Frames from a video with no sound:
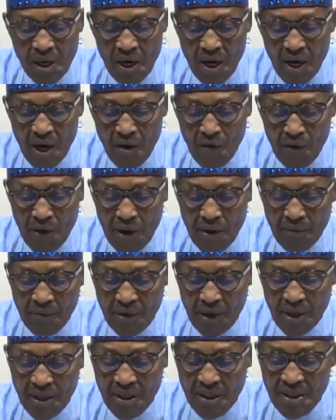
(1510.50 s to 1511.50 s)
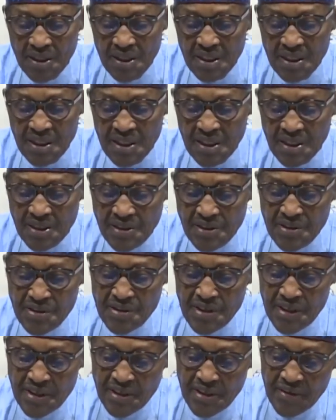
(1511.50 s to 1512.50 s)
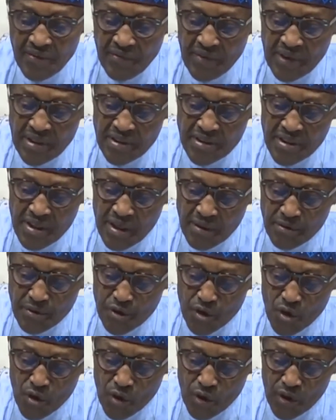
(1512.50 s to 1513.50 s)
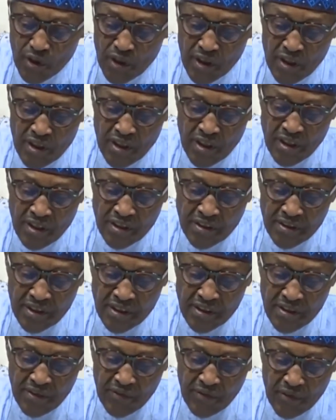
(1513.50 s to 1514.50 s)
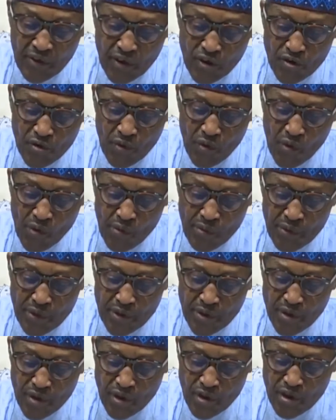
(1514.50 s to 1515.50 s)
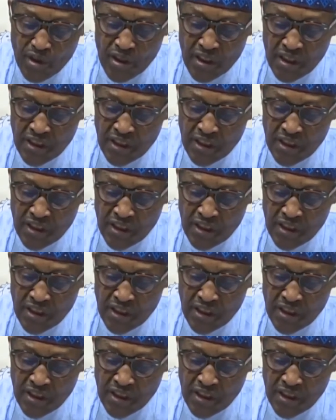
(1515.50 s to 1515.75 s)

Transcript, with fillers: However, recent events have shown that the platform is not